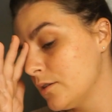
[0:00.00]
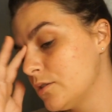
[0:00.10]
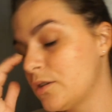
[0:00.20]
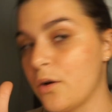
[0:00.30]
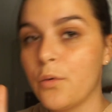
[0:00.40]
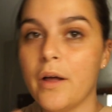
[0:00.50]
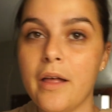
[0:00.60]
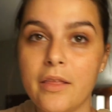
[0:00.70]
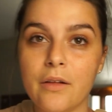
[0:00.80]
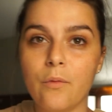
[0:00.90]
So
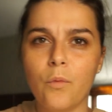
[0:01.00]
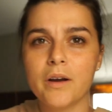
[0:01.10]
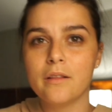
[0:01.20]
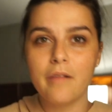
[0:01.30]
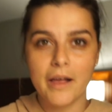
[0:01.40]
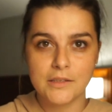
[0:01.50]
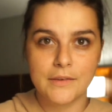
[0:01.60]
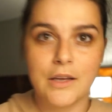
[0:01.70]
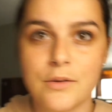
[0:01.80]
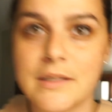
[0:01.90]
one of the last
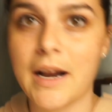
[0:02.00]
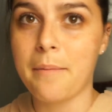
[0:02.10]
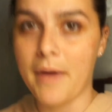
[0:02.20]
videos that I